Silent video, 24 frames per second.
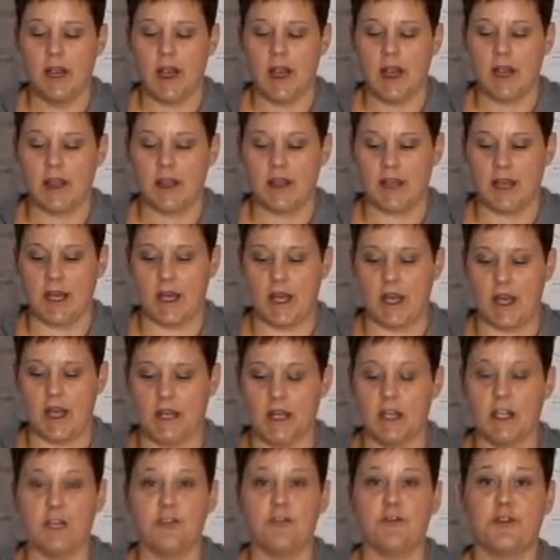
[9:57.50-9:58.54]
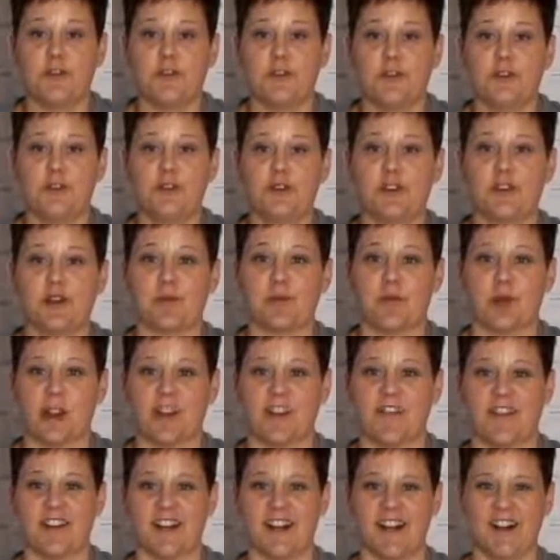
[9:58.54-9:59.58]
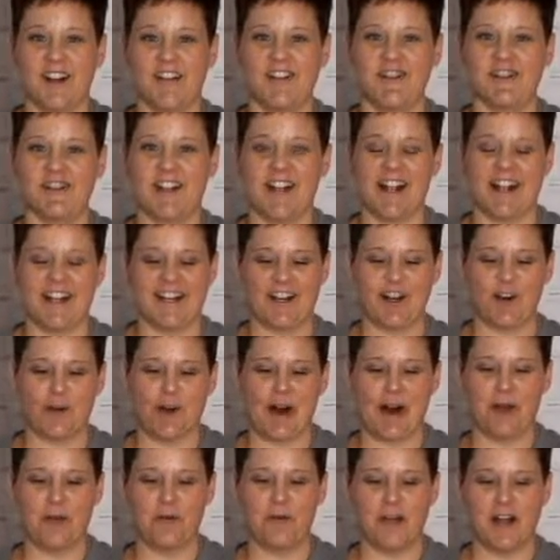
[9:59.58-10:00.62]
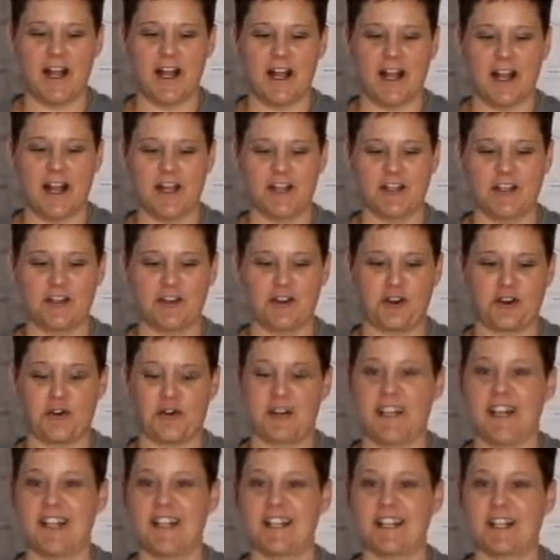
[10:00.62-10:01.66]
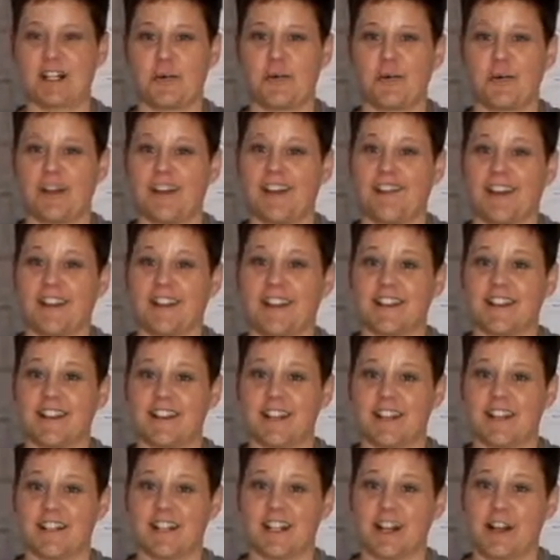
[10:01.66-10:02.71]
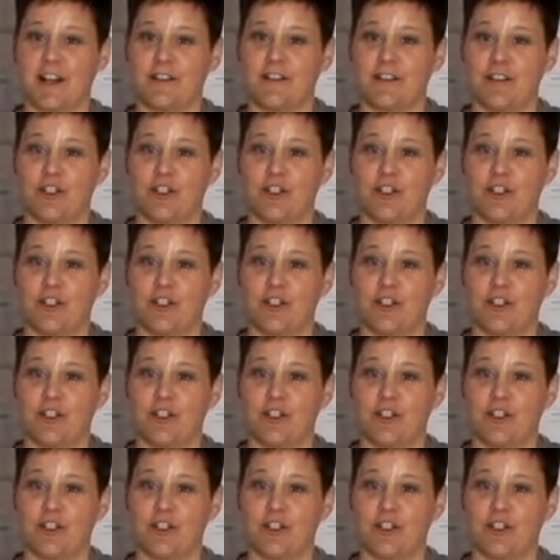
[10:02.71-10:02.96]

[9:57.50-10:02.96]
And then if you do get brave enough and go out and create something like this that I've